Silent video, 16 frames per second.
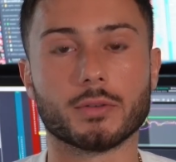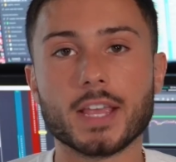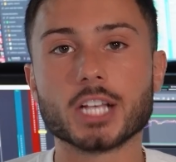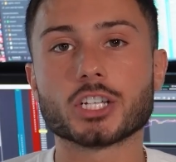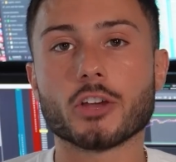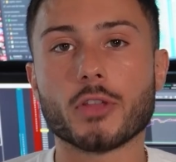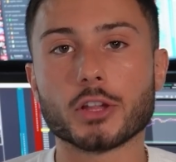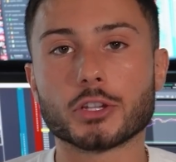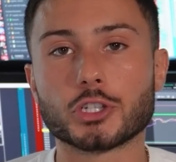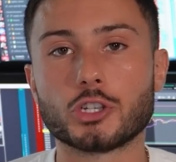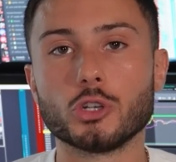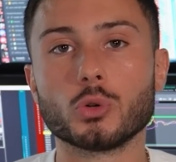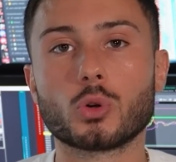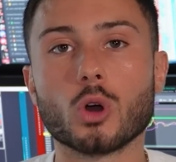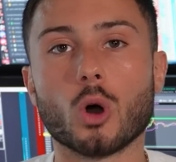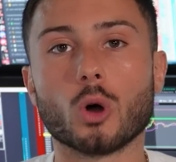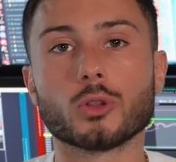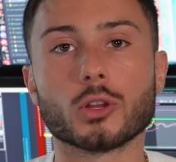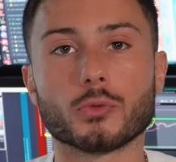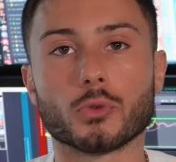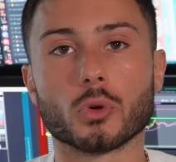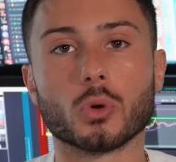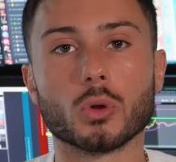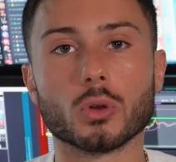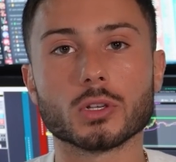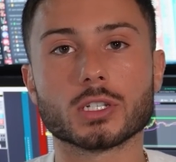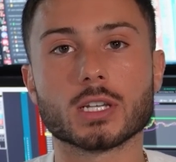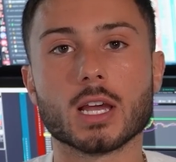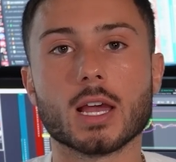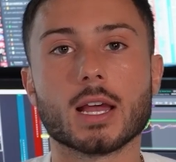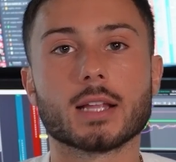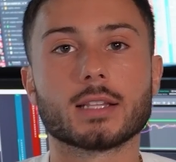These are the two golden rules
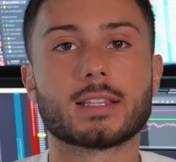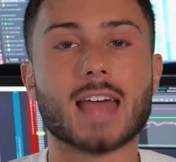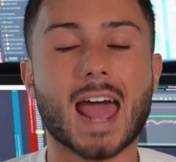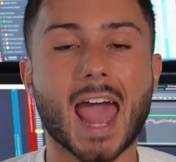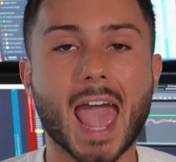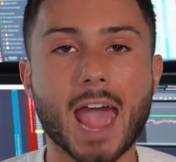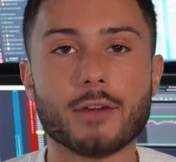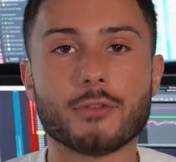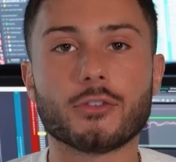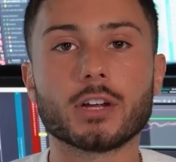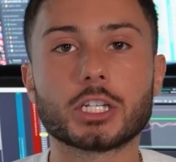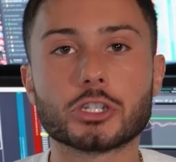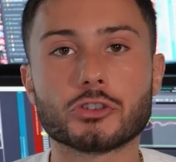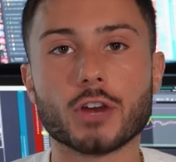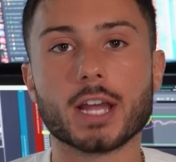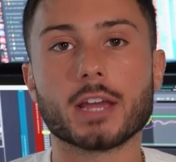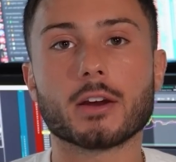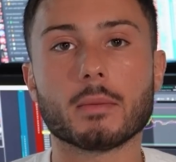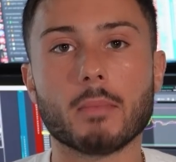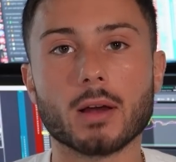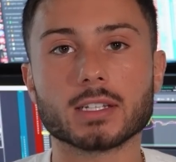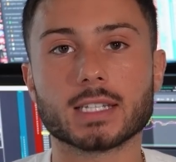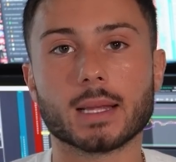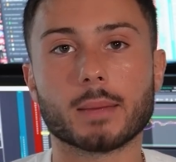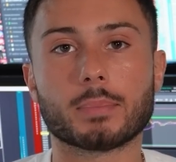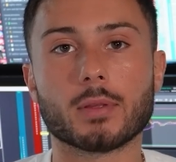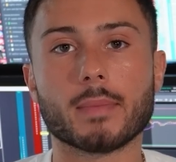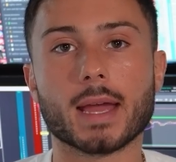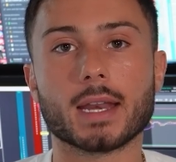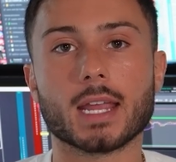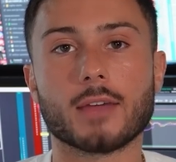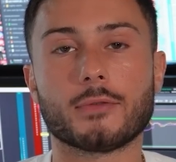that every trader must
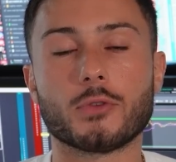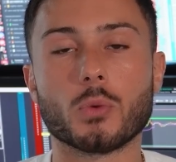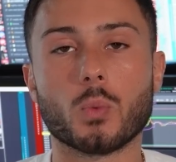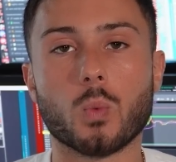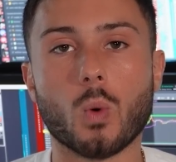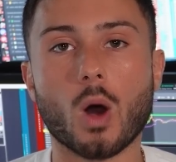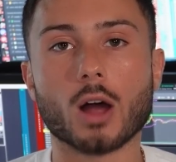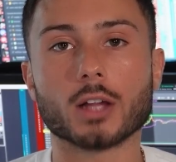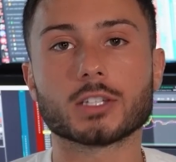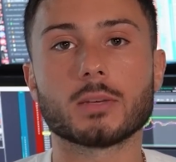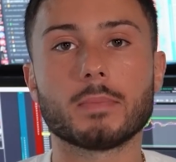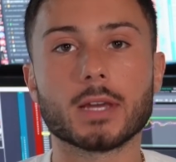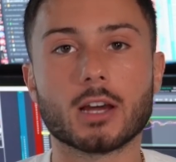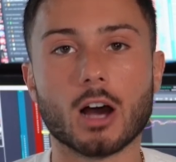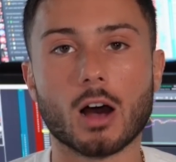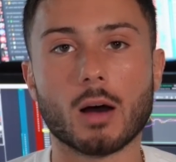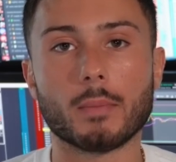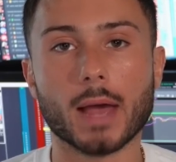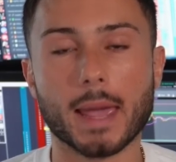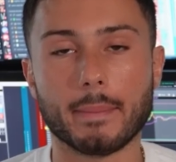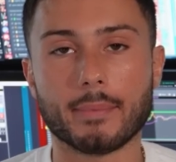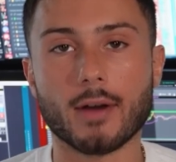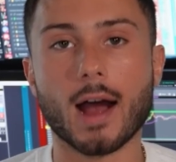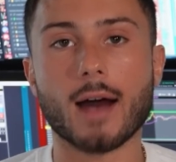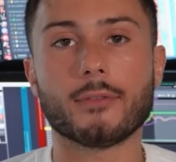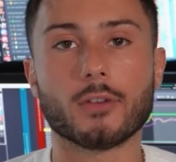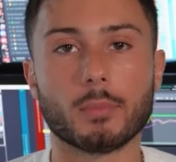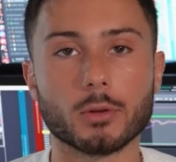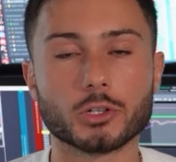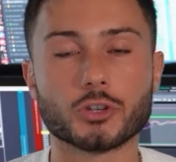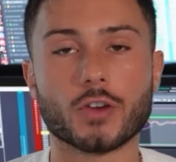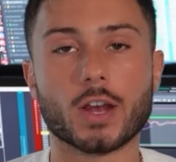implement if you want to become a
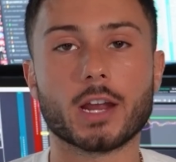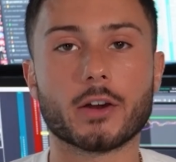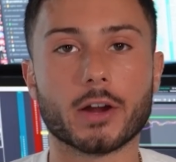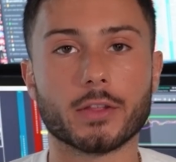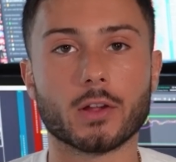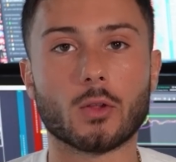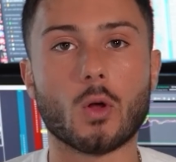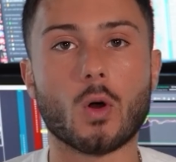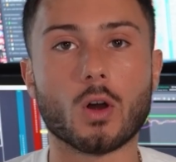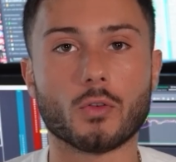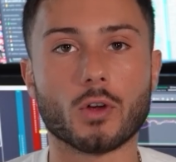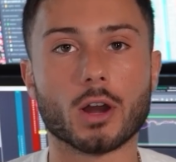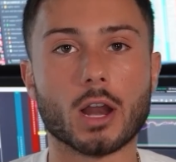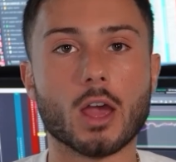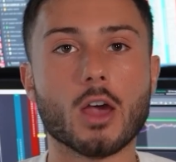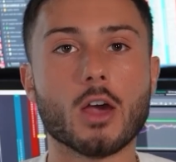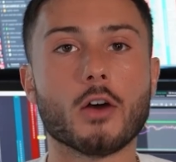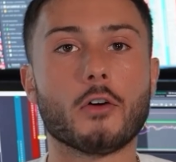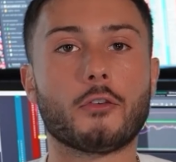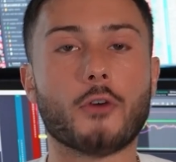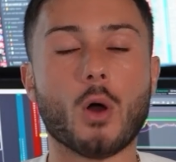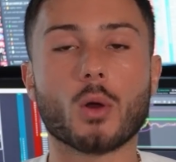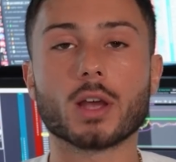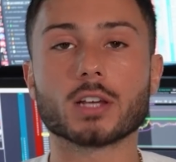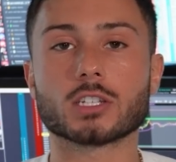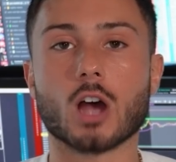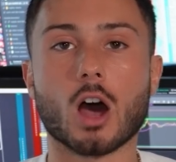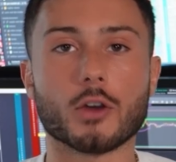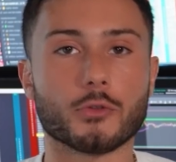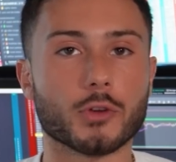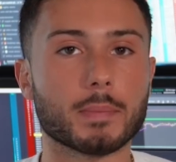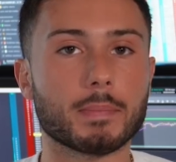profitable trader in the long run. Focus
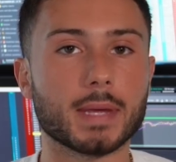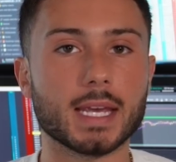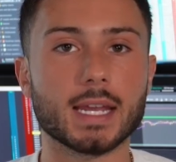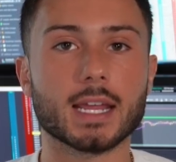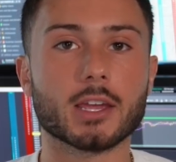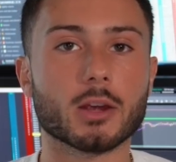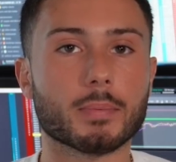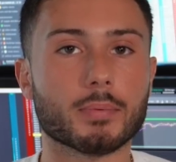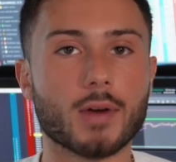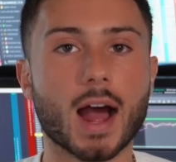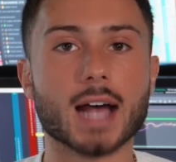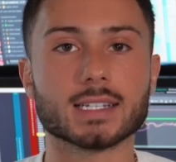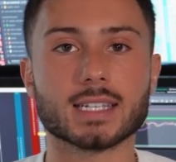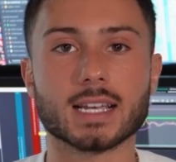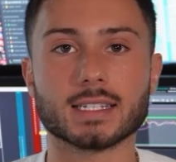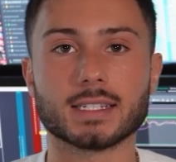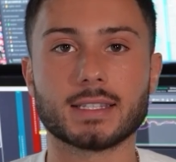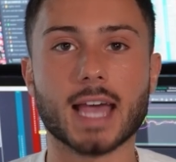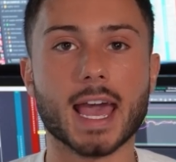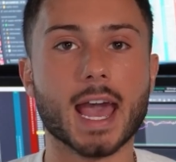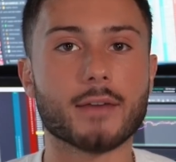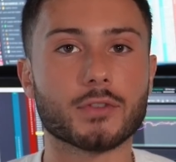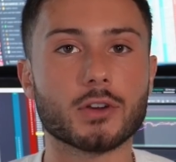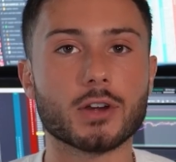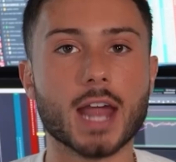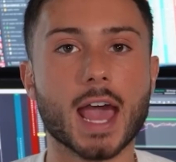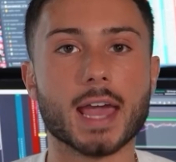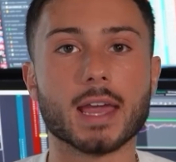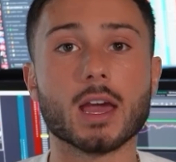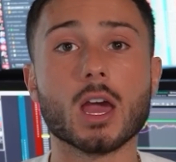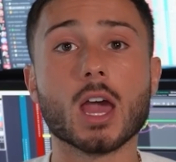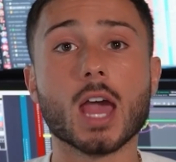on repeating your process day after
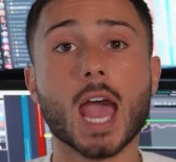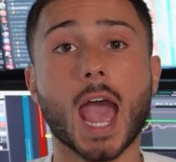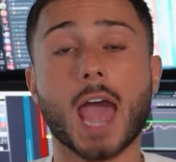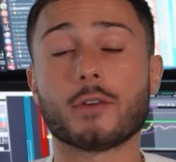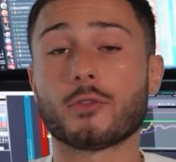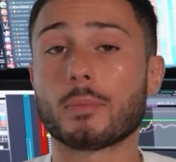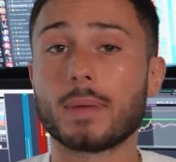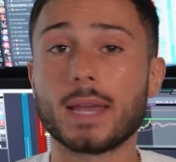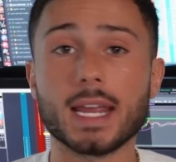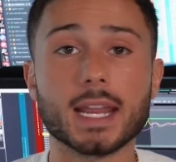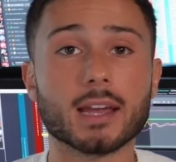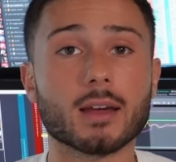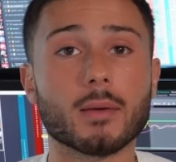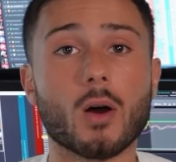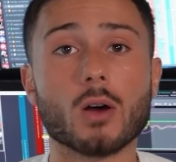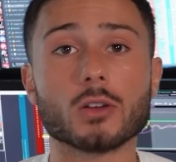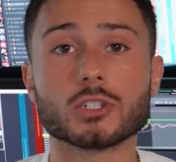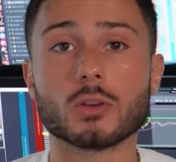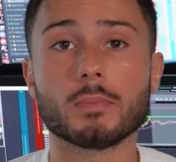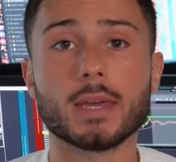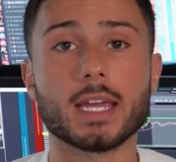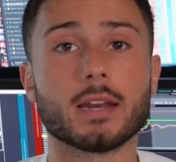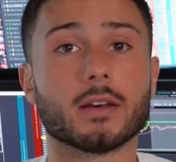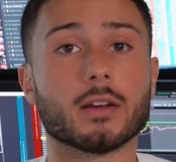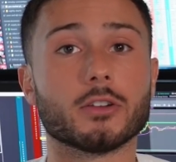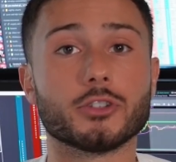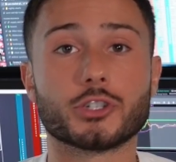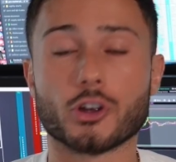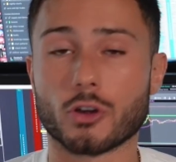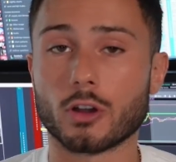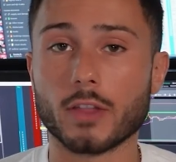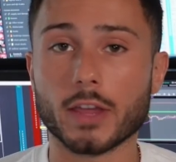day. And repeating could also mean
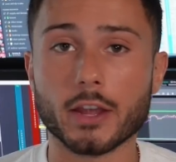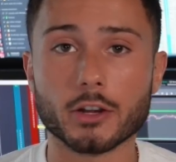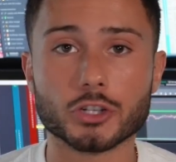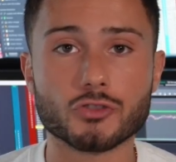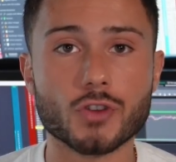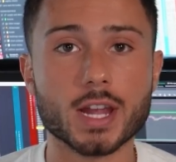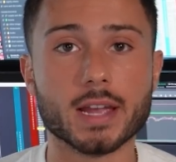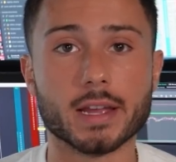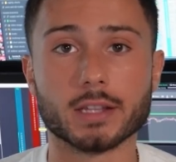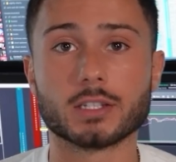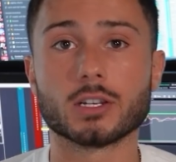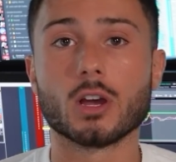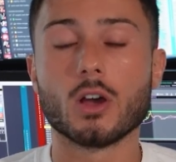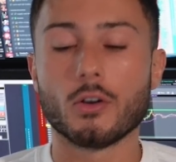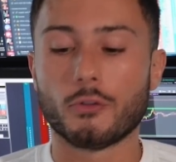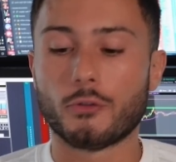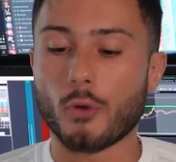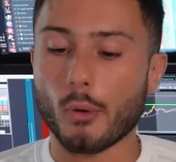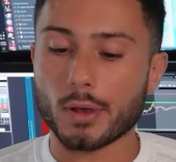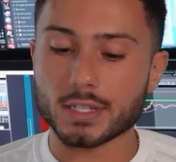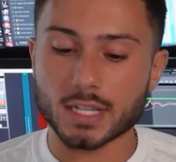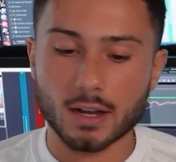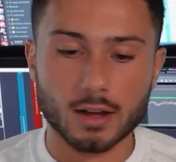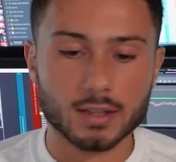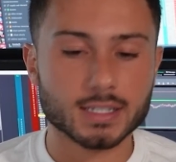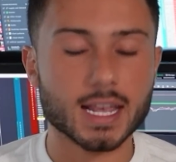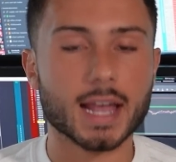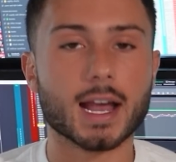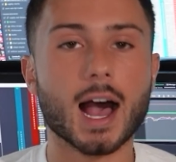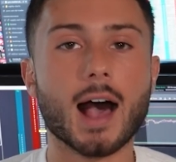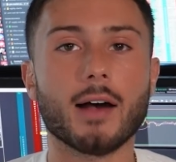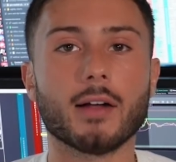journaling your trades, focusing on
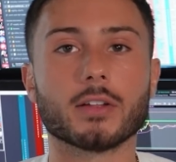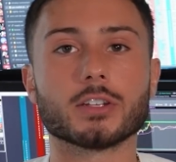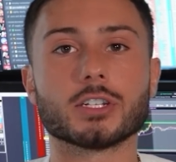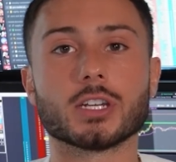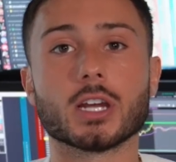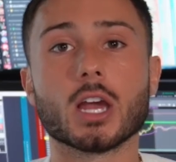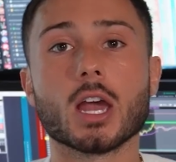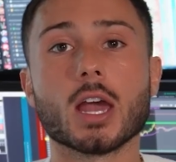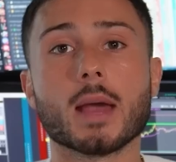psychology.